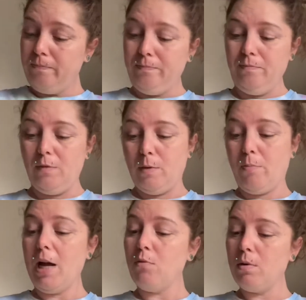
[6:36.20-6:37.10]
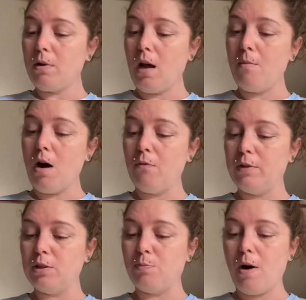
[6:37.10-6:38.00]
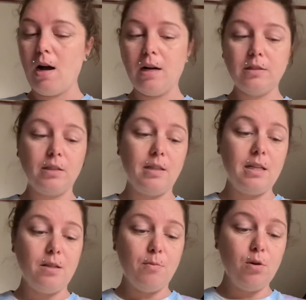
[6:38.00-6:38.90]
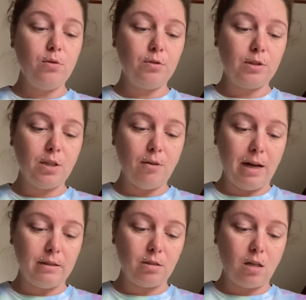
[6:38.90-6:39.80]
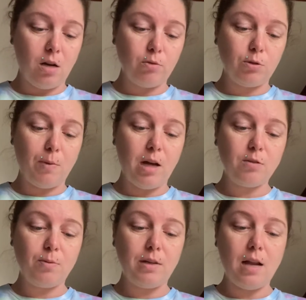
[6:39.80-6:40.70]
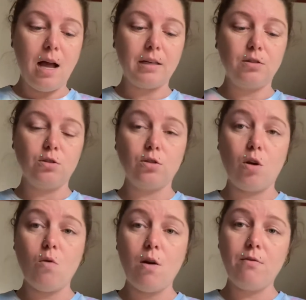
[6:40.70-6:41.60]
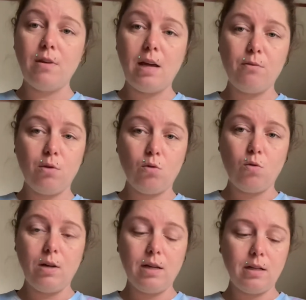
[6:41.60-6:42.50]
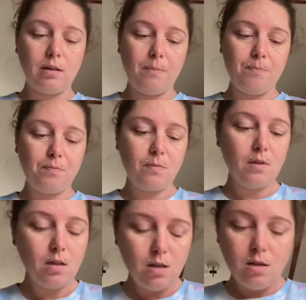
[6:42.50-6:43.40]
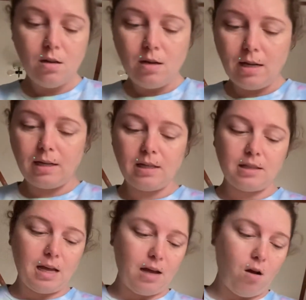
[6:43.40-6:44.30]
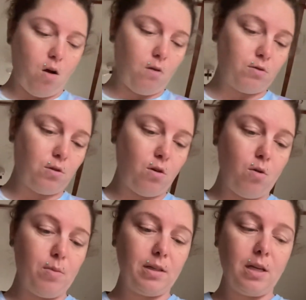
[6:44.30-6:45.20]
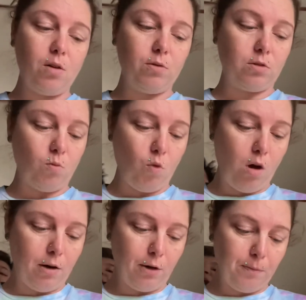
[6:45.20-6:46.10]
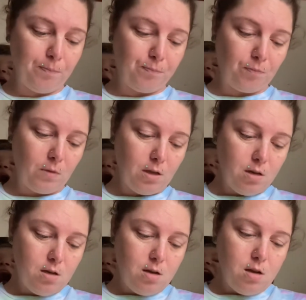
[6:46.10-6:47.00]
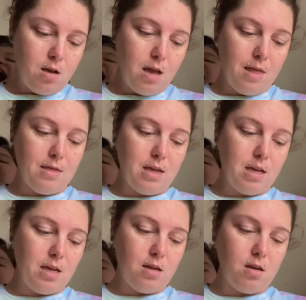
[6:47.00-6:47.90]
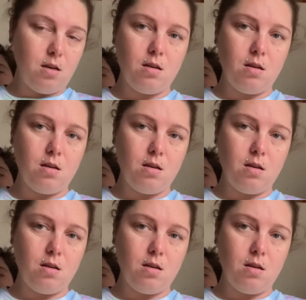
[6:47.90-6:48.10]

the paint would come off in spots, and then the moon still has a couple spots, but I can just go over that real quick and get that off, so no big deal with some water. And then